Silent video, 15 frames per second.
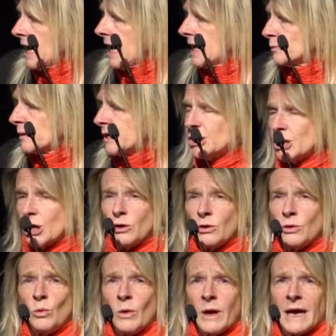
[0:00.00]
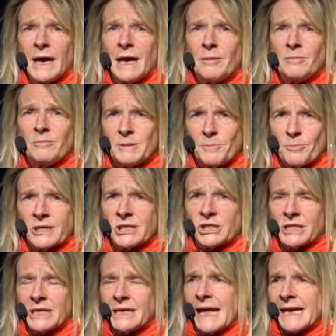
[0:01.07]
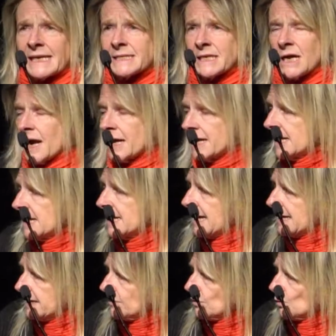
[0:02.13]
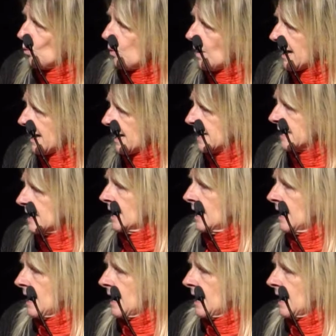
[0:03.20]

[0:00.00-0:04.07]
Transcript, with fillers: And we know um, depression and anxiety get in the way,